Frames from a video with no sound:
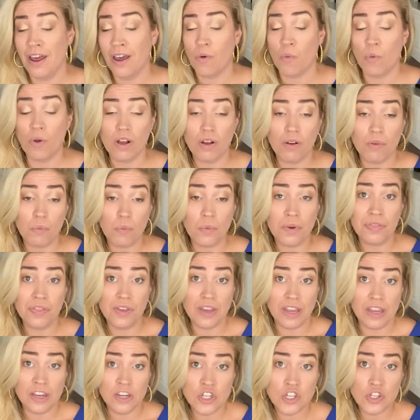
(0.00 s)
Well, with
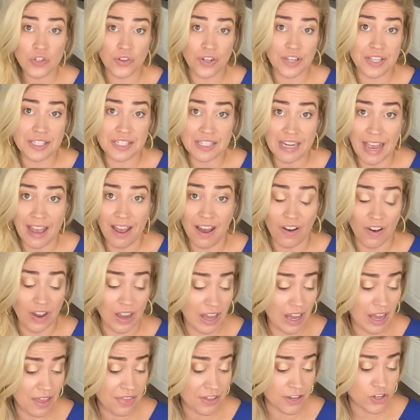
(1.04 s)
the injuries now,
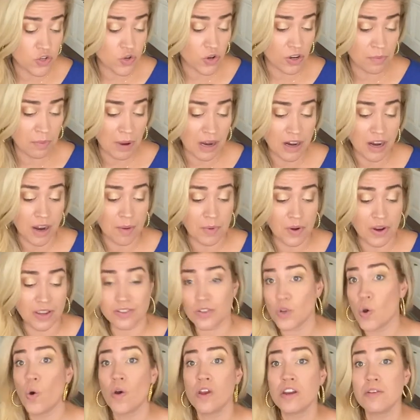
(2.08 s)
I think Jordan Montgomery
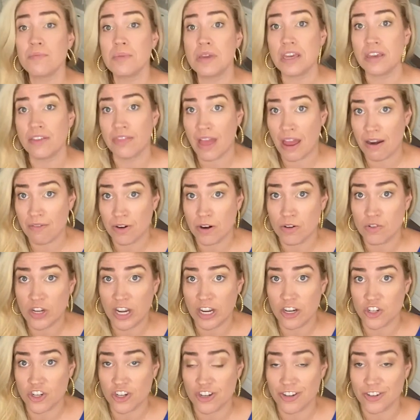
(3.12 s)
is going to be in that
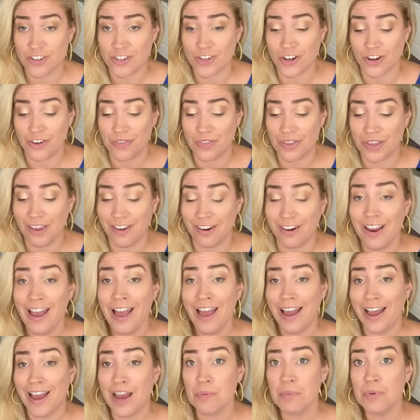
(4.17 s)
rotation to start the year.
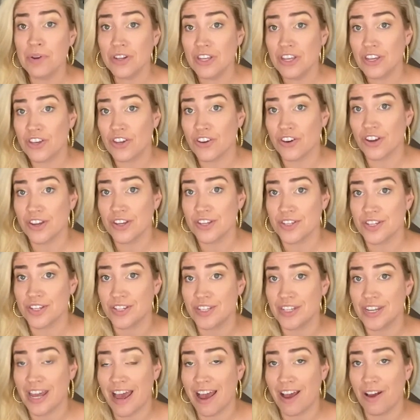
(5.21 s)
I'm really curious to
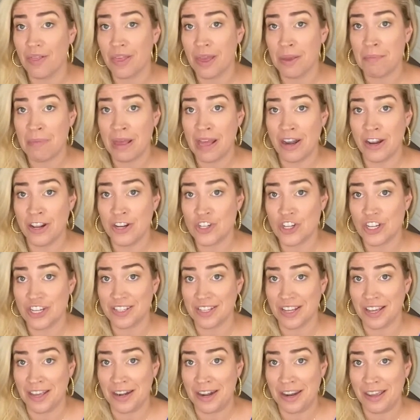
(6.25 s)
see how they manage
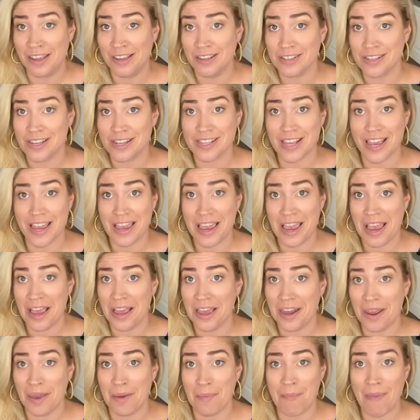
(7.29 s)
his innings because I
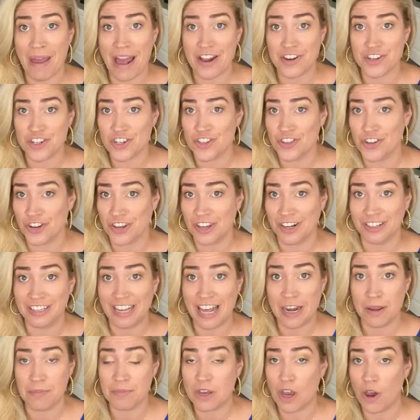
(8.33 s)
can't imagine they're going to
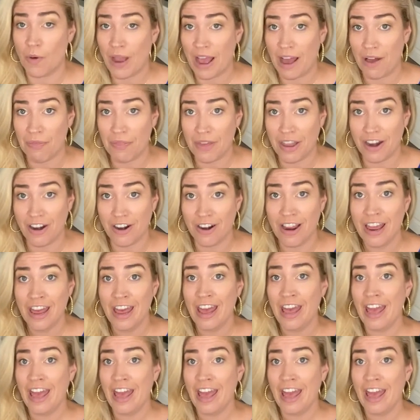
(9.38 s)
let him go out there